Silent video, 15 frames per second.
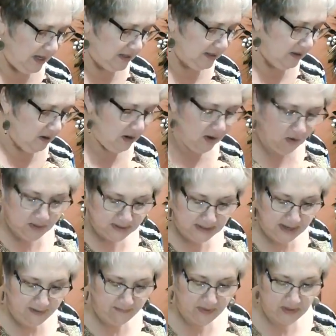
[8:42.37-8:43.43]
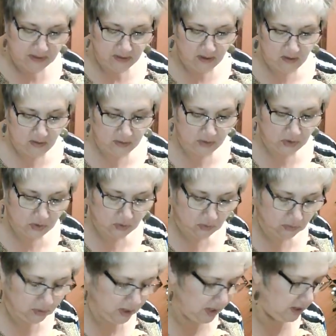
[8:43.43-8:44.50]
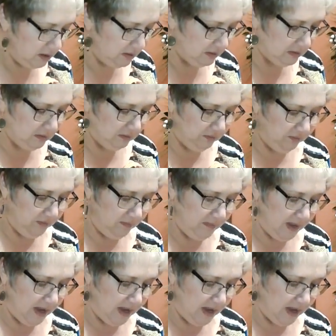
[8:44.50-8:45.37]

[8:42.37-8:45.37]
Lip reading: So I always have these little strings from